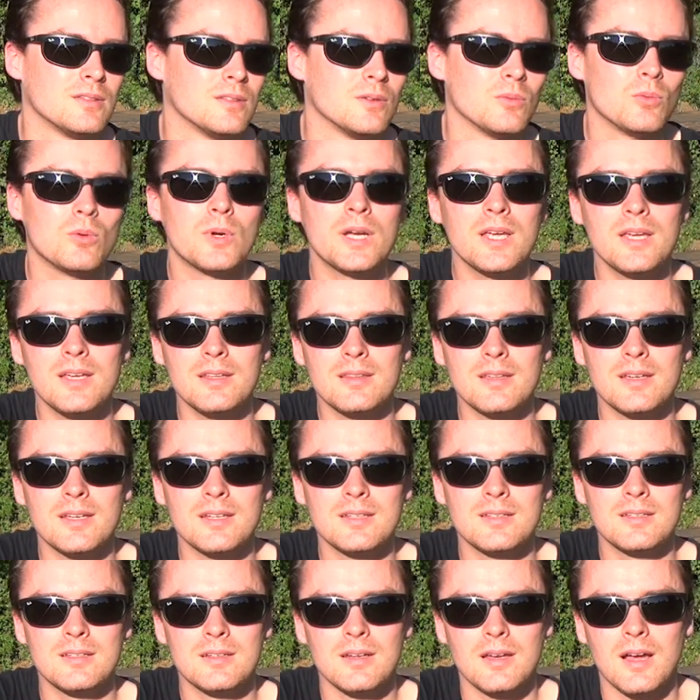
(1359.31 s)
the way
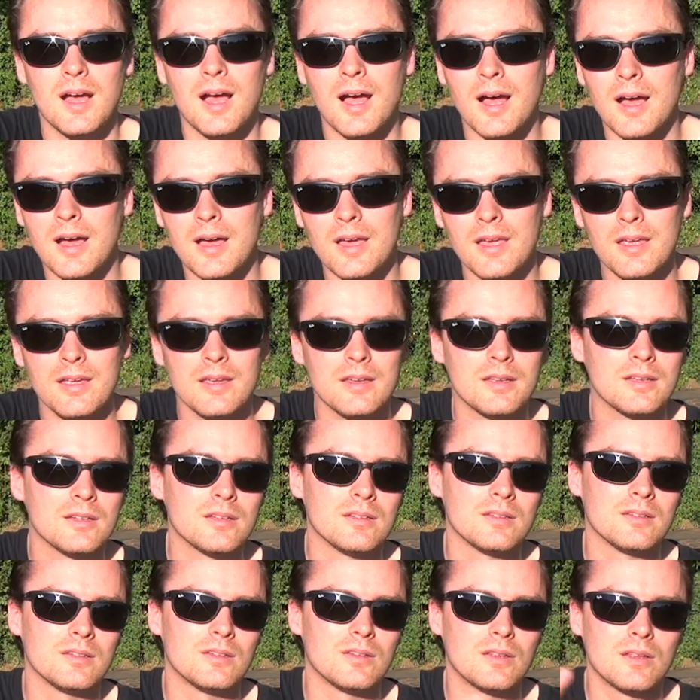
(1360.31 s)
that I
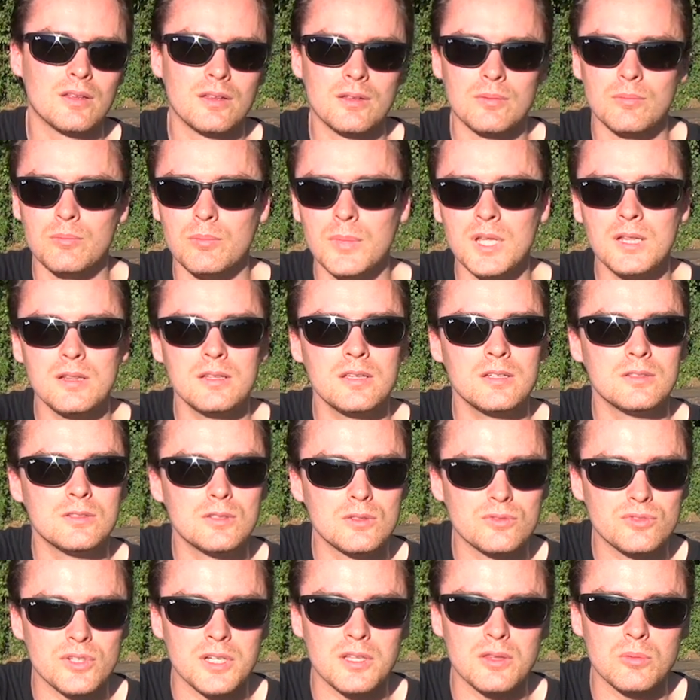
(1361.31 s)
and
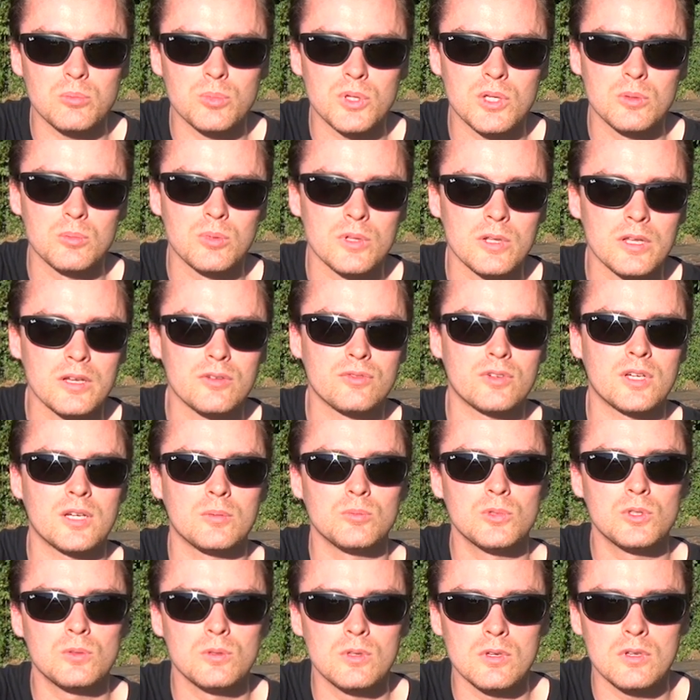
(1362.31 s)
millions of other people have
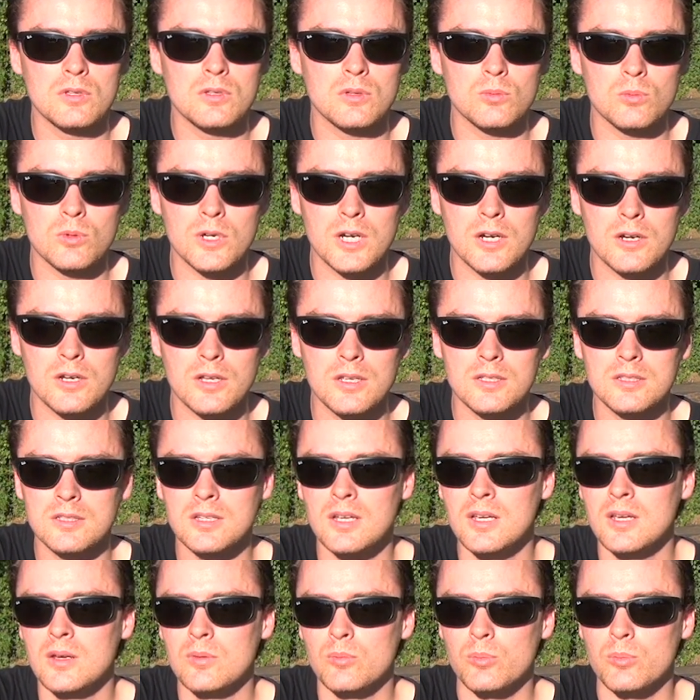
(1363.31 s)
come to this awareness,